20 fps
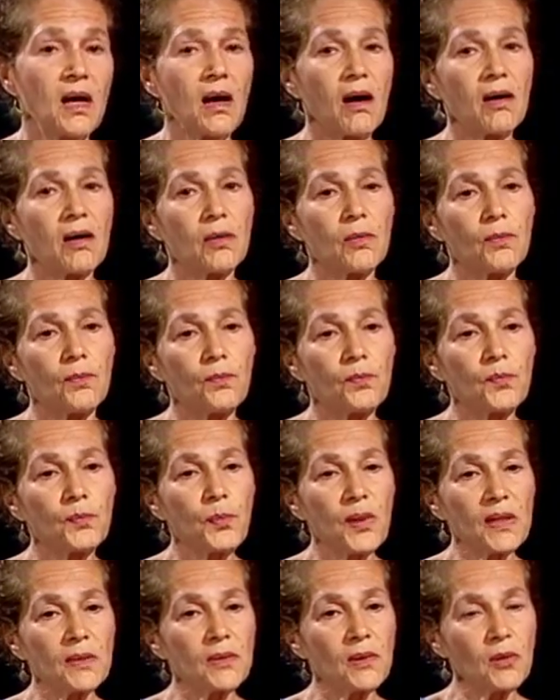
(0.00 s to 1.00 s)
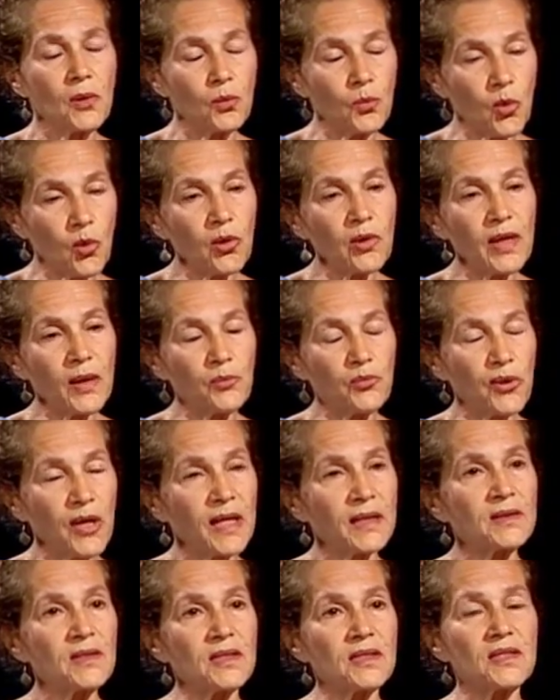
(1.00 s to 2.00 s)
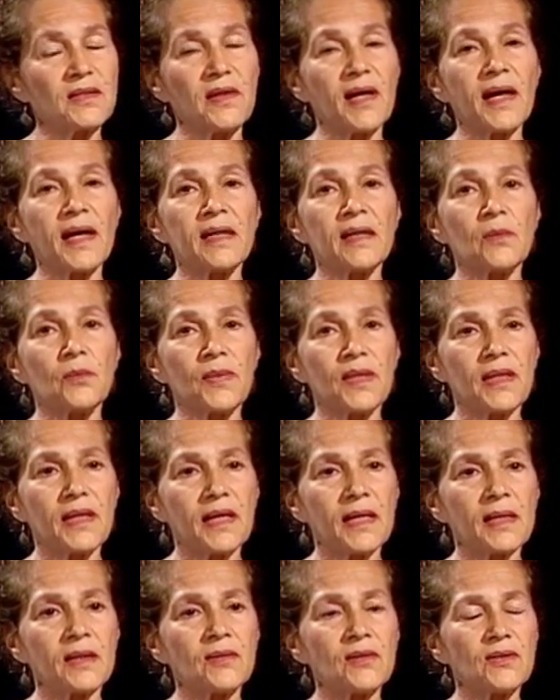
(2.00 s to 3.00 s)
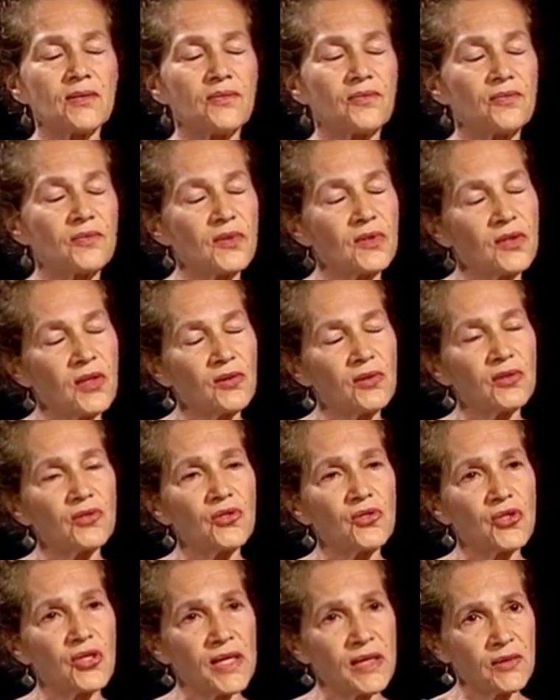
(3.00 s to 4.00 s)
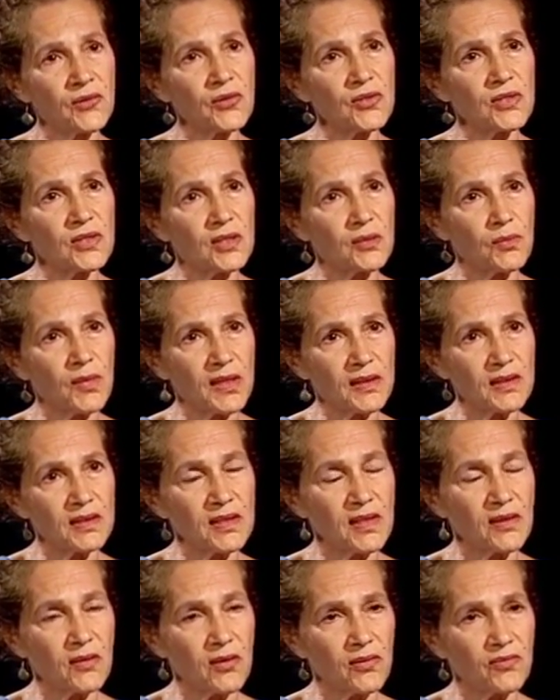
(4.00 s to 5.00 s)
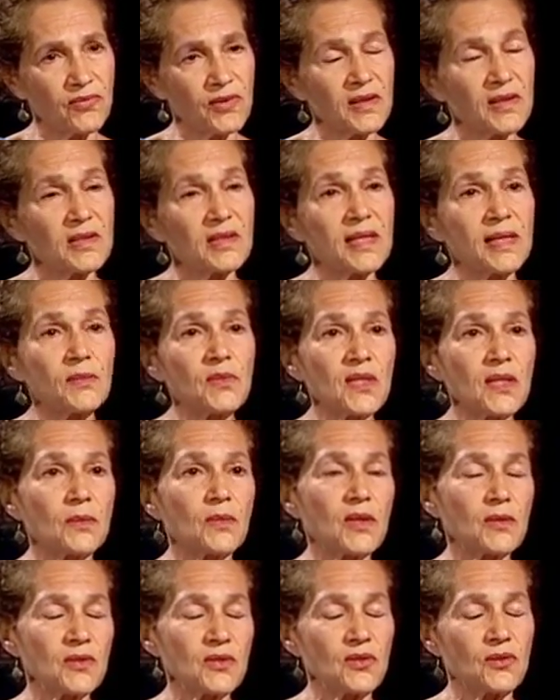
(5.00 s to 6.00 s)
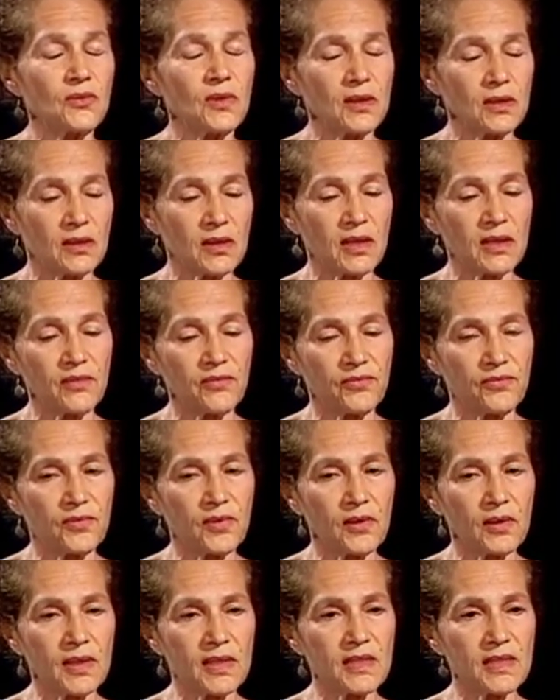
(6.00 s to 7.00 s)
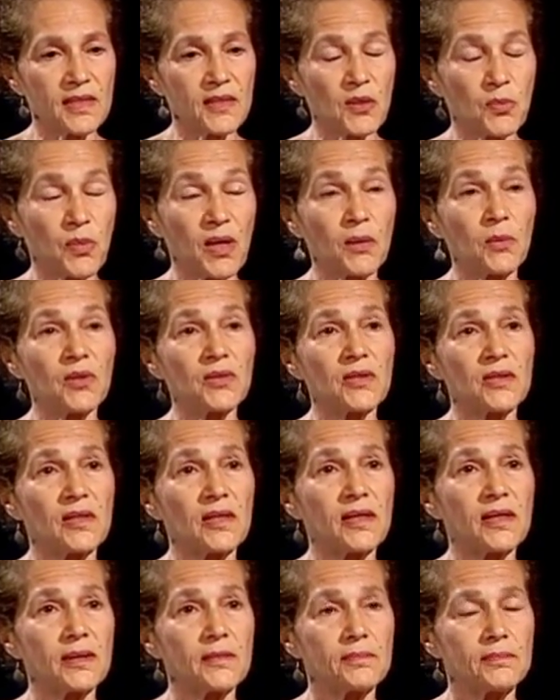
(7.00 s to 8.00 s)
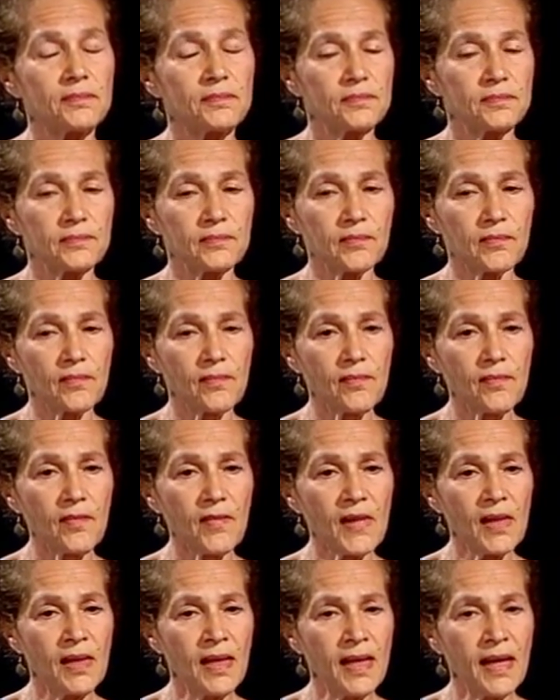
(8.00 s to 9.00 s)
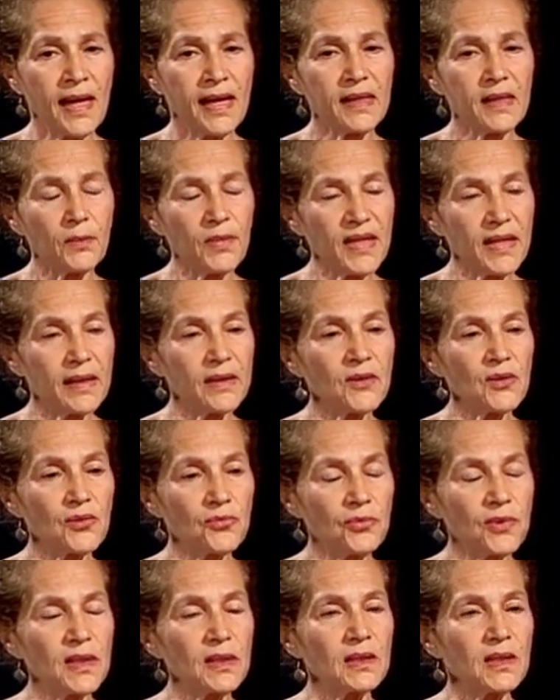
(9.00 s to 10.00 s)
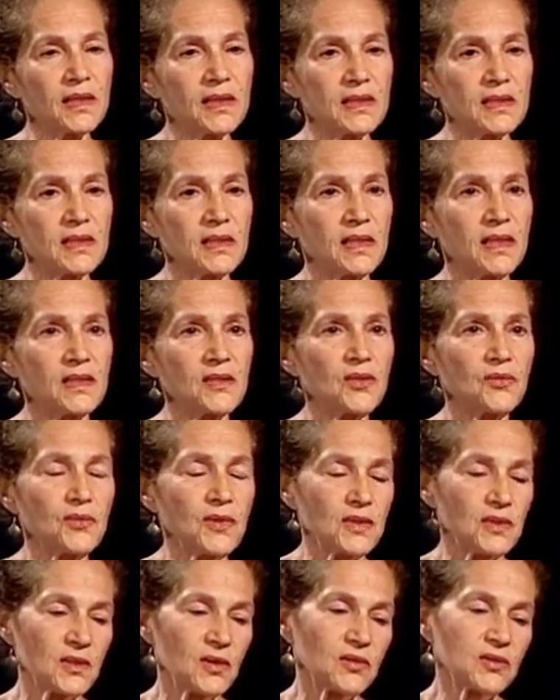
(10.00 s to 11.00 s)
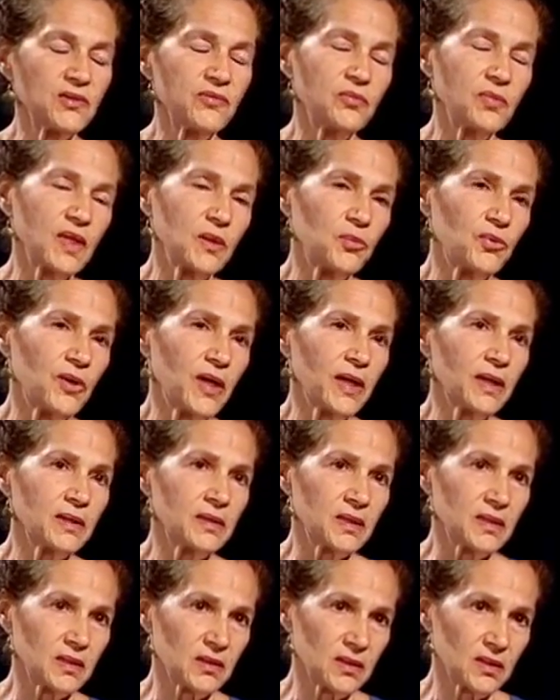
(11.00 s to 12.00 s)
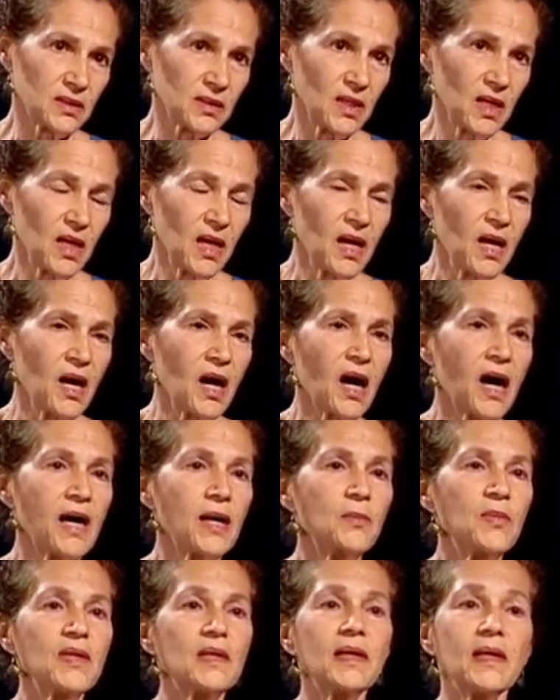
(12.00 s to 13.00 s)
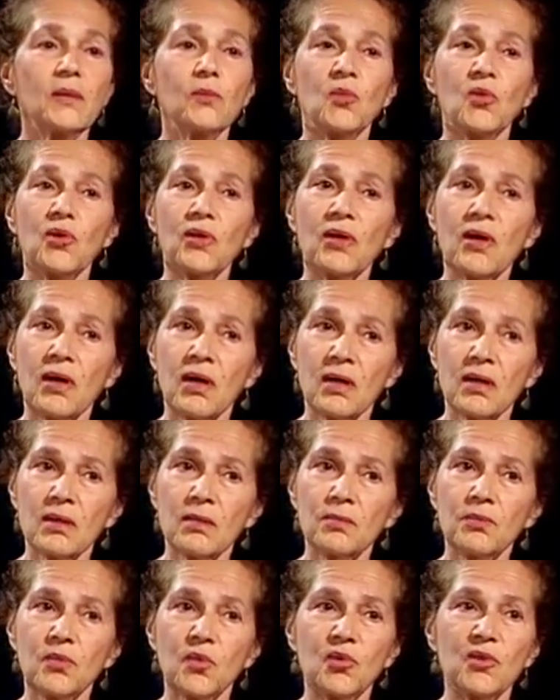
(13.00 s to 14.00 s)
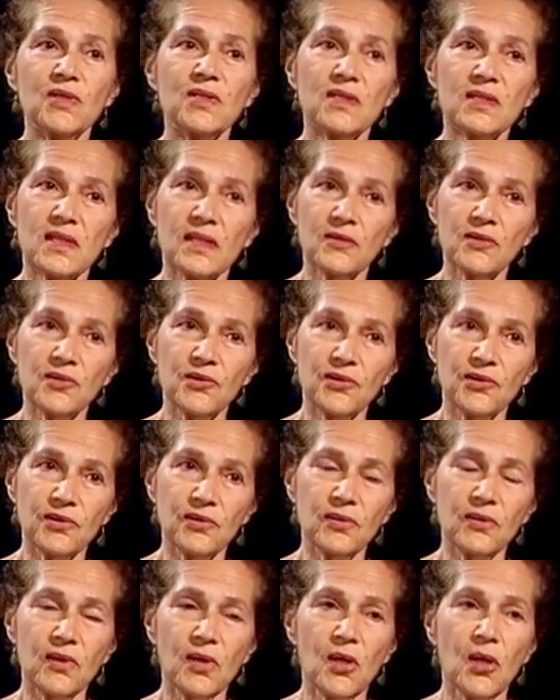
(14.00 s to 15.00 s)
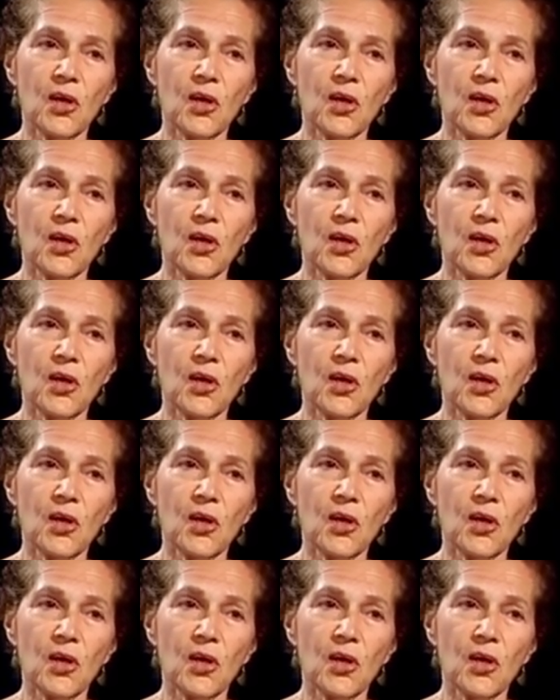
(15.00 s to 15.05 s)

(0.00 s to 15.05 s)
But the more I practiced that and began to notice changes in myself, at the same time I was doing a lot of intense Bible study. And I began to realize that as a result of my practice, I became more calm, more centered,